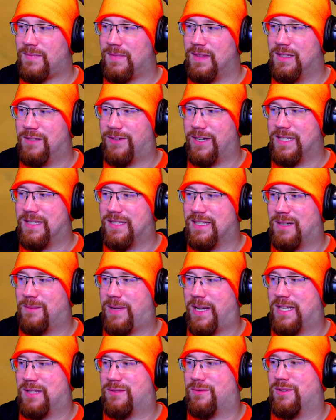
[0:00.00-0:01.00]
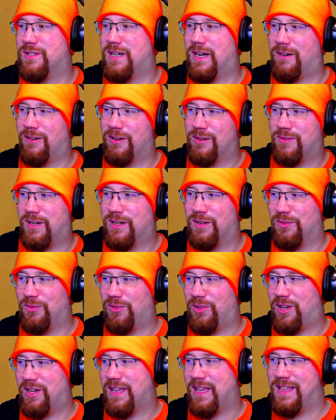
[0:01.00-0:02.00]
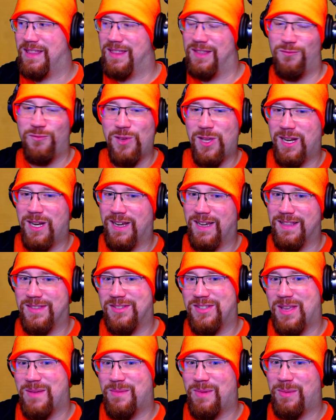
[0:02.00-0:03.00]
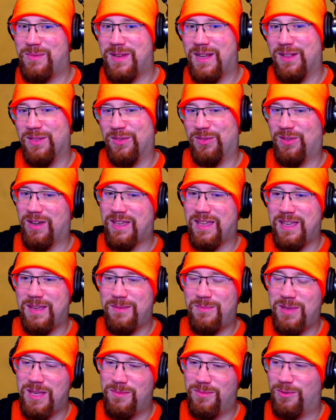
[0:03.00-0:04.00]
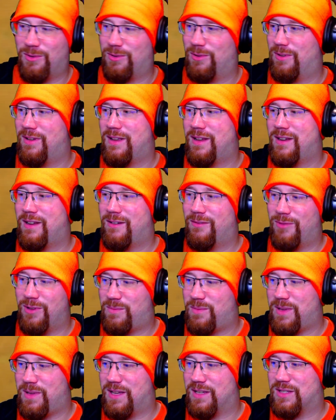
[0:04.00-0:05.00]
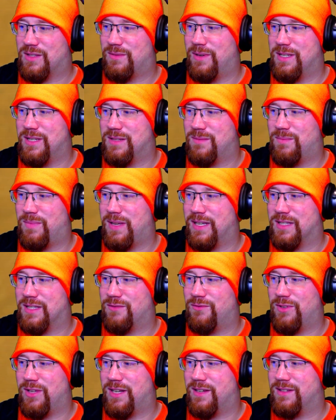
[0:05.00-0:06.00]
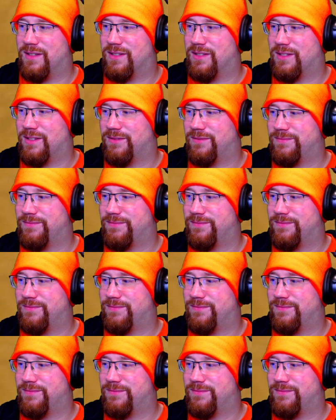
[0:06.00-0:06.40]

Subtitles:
Device setup passwords are now required to log in. The Vita got the same update. Lucky people with PS3s and PS Vitas.